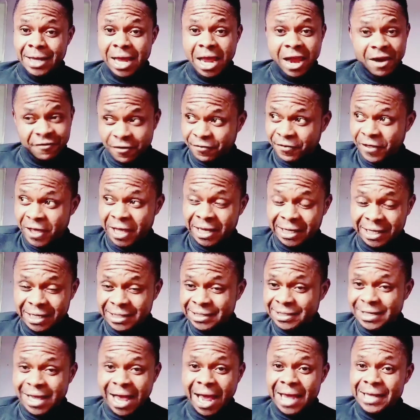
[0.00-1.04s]
Everything
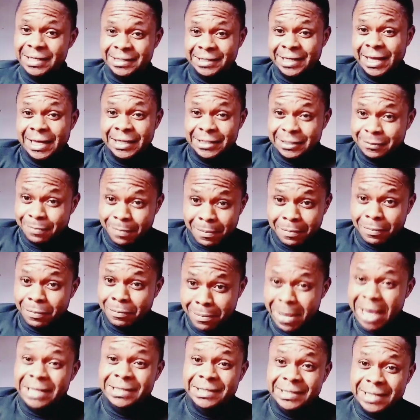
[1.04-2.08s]
this guy says
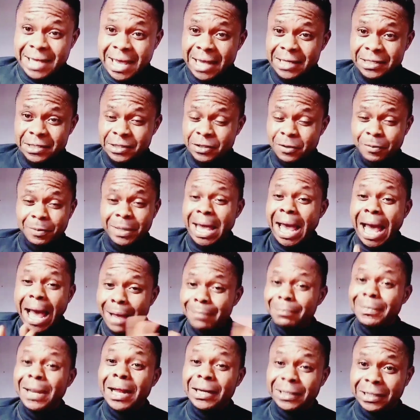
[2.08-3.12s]
makes sense to me.
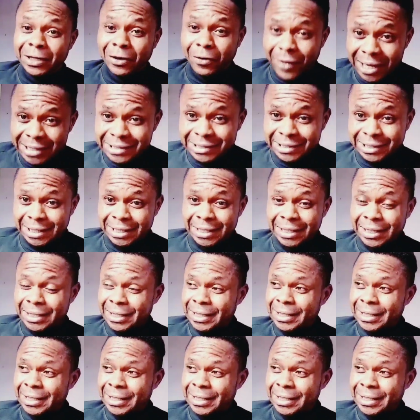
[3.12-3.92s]
I'm not crazy.